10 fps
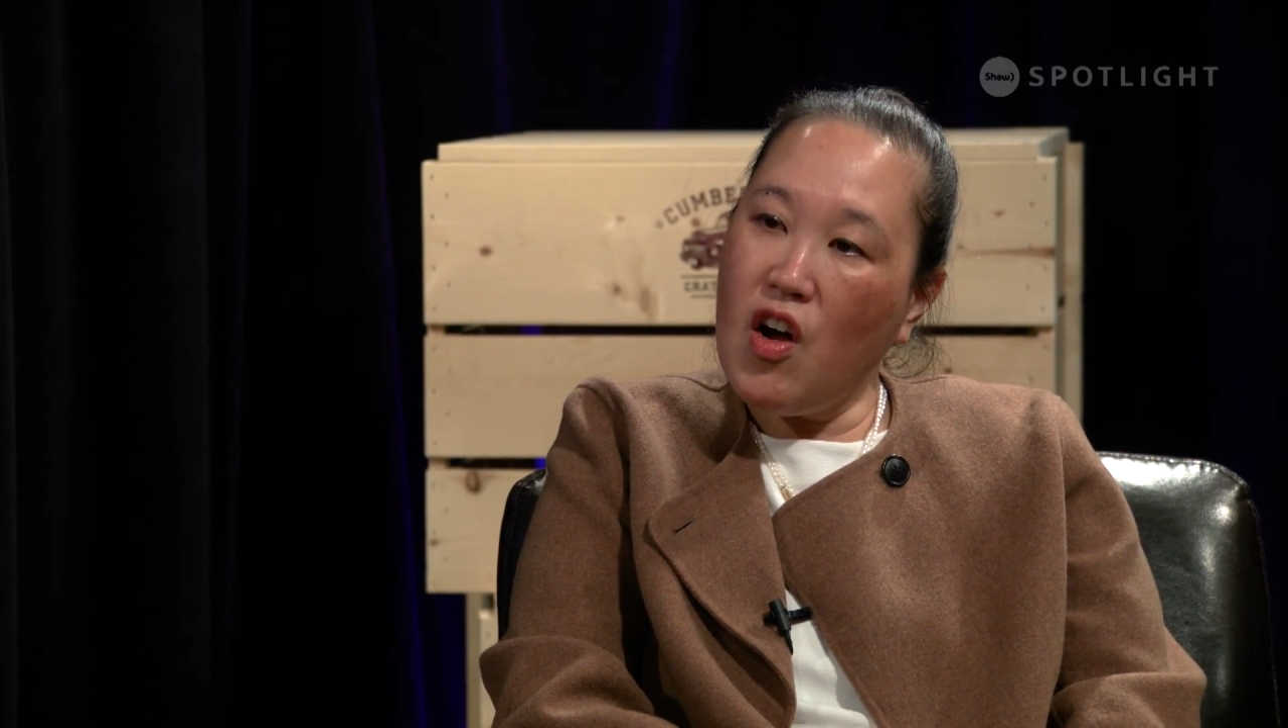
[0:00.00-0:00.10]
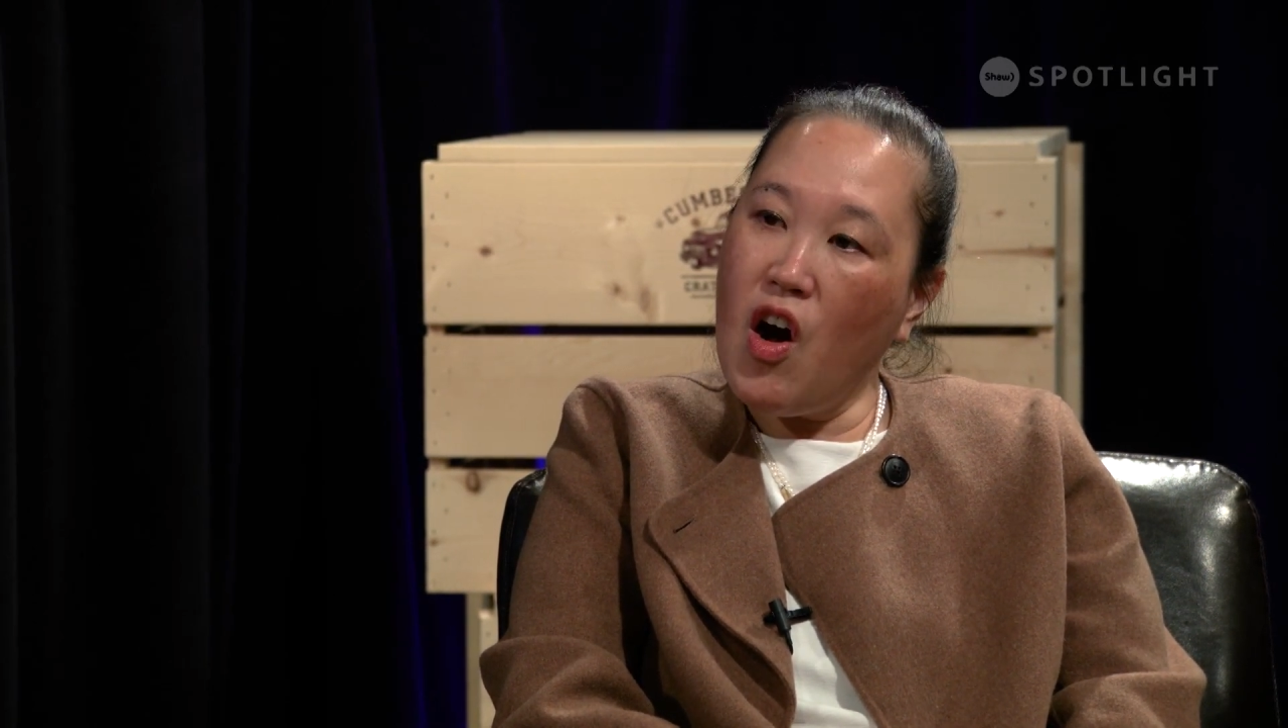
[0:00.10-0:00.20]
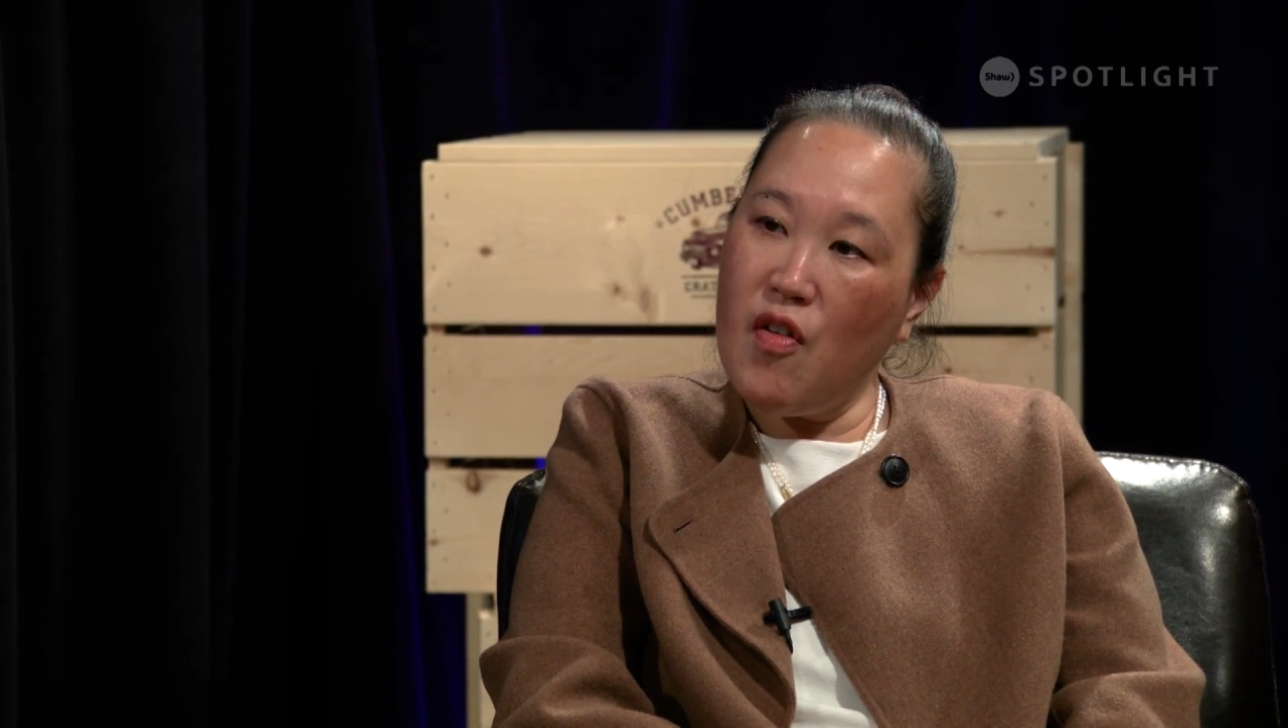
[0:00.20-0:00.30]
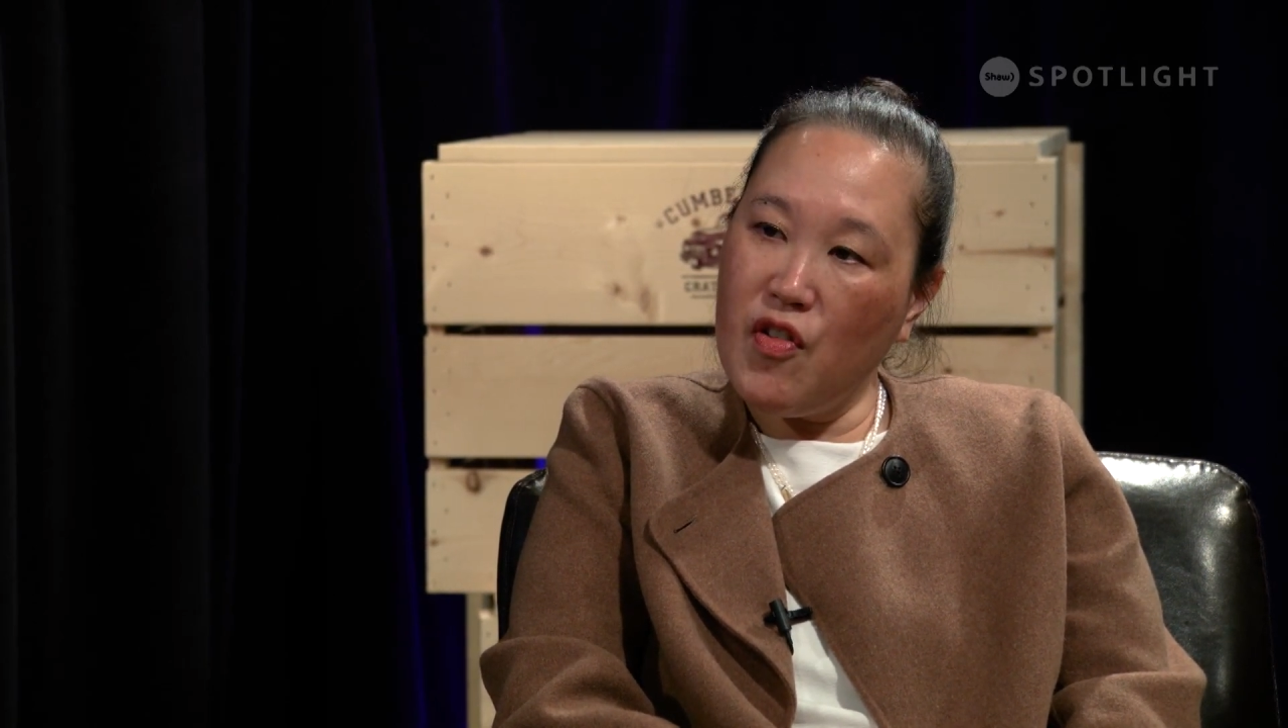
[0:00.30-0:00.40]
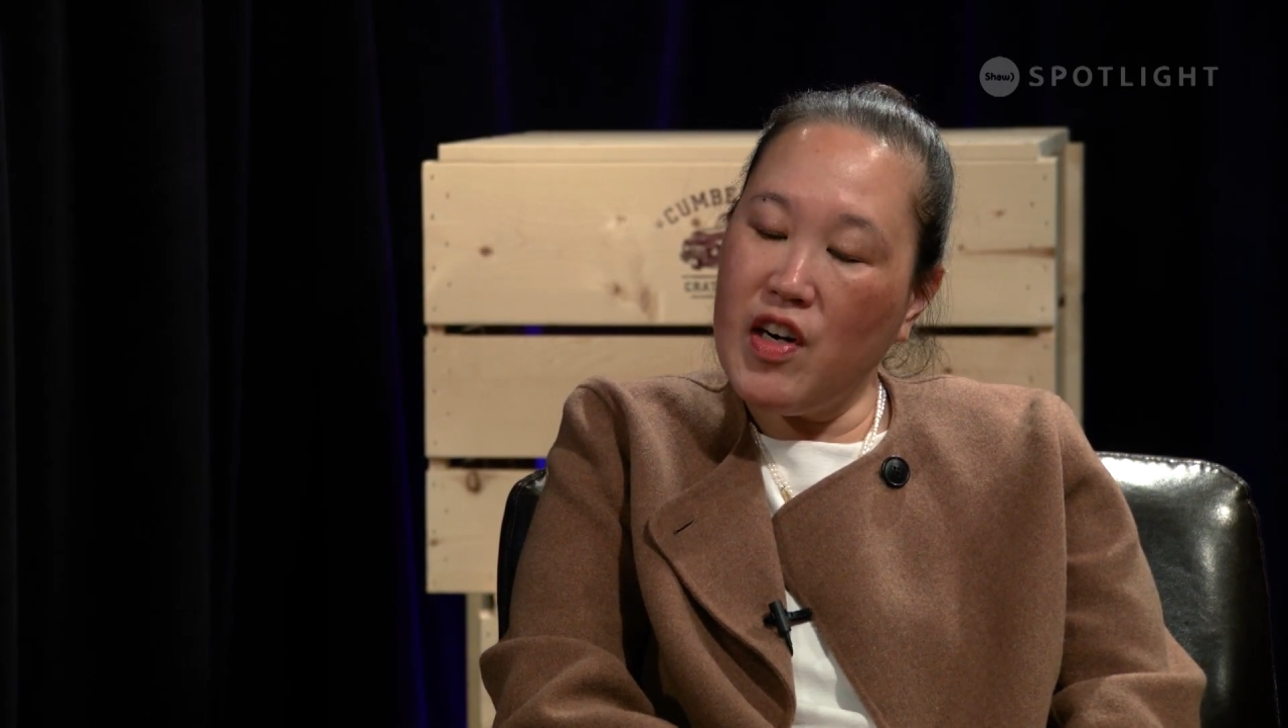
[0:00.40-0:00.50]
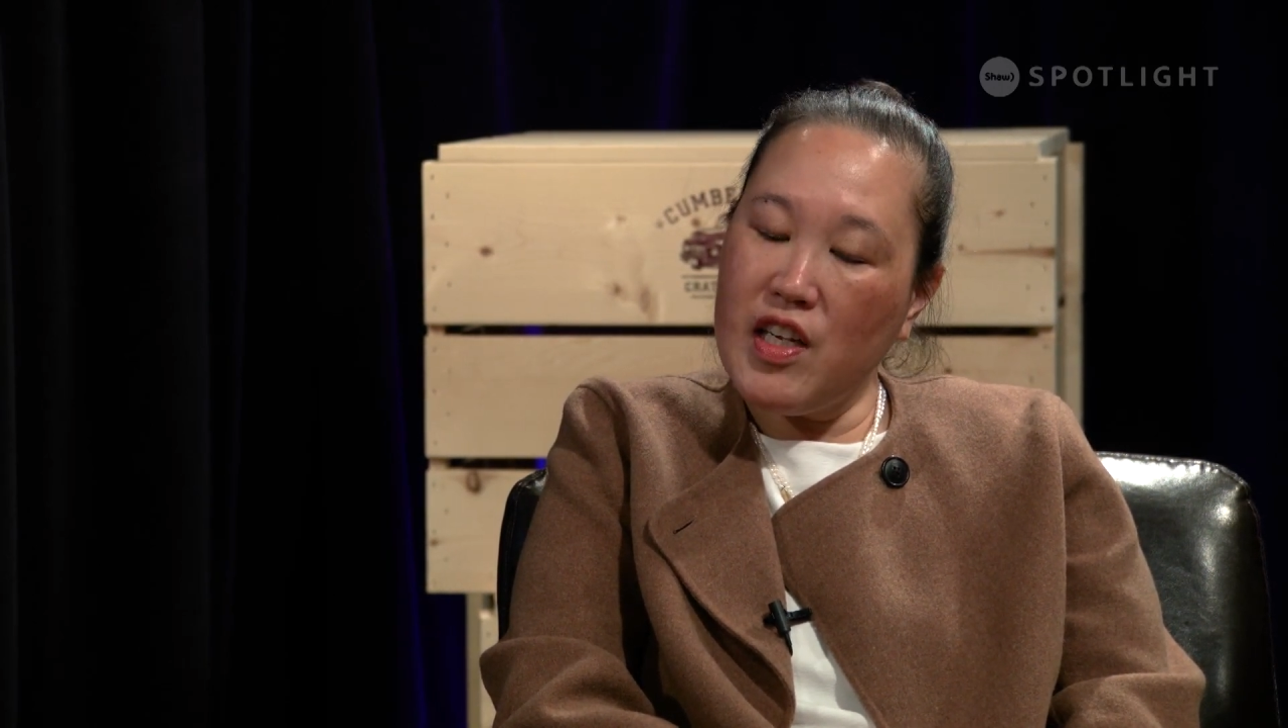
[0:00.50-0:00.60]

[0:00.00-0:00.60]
offering